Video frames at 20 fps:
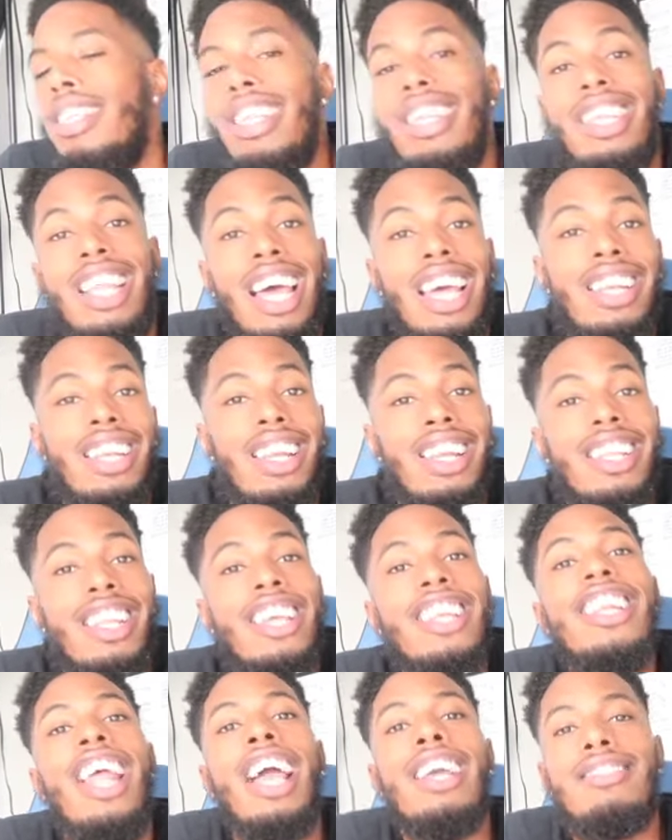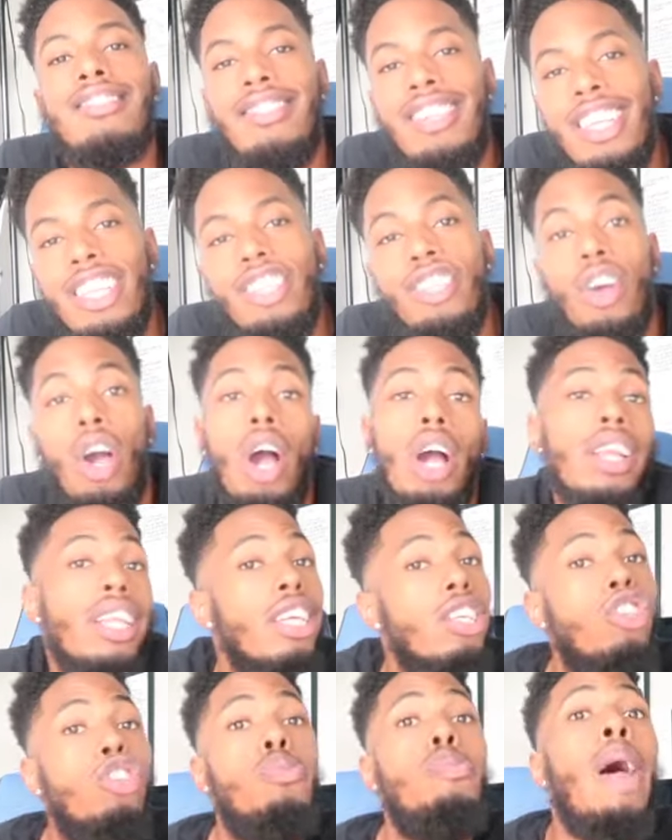Your next teacher
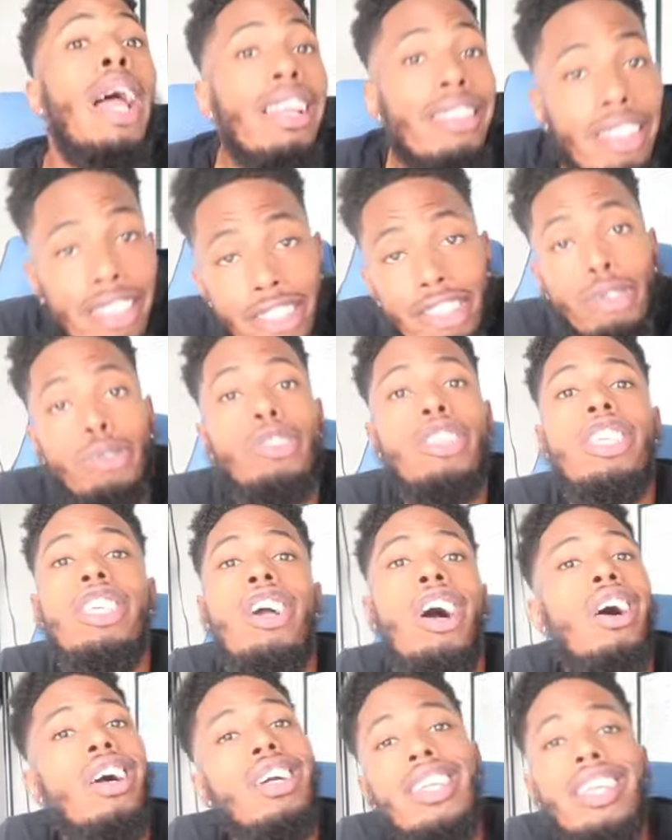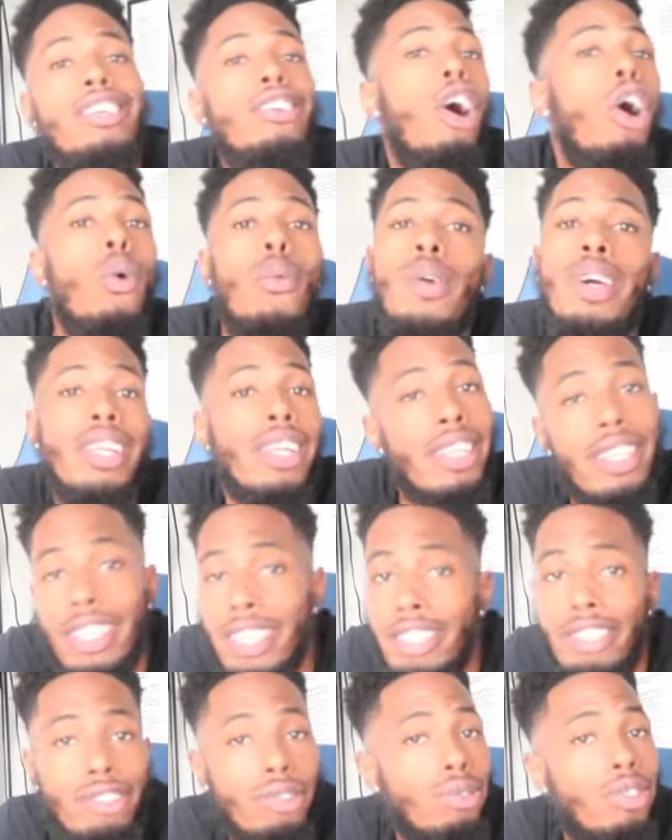already expecting you. She already know what it
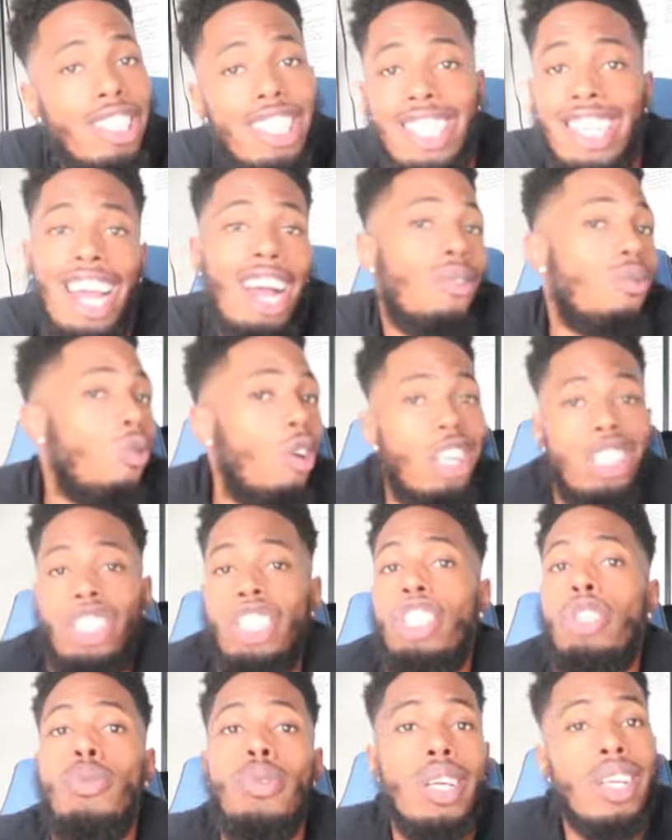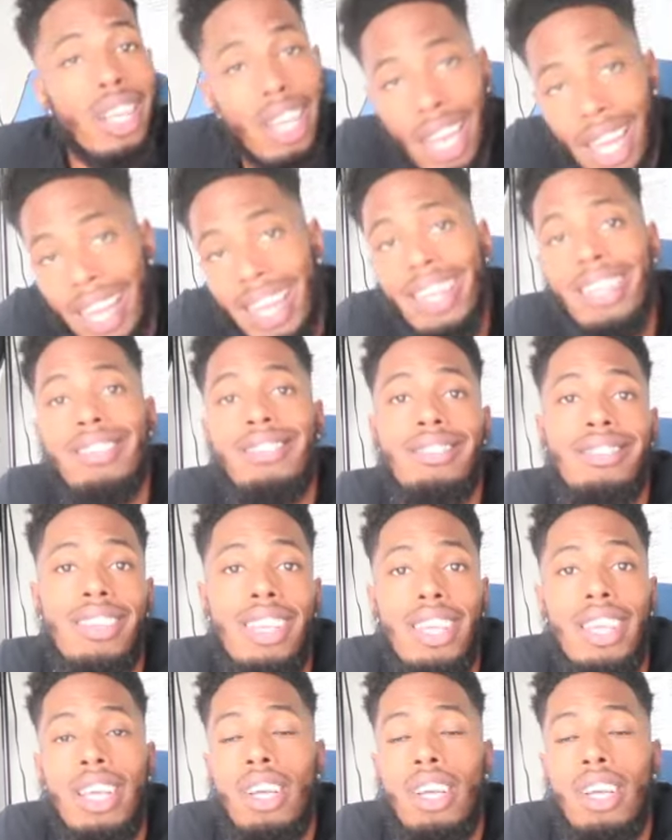is. So she not rushing you to class.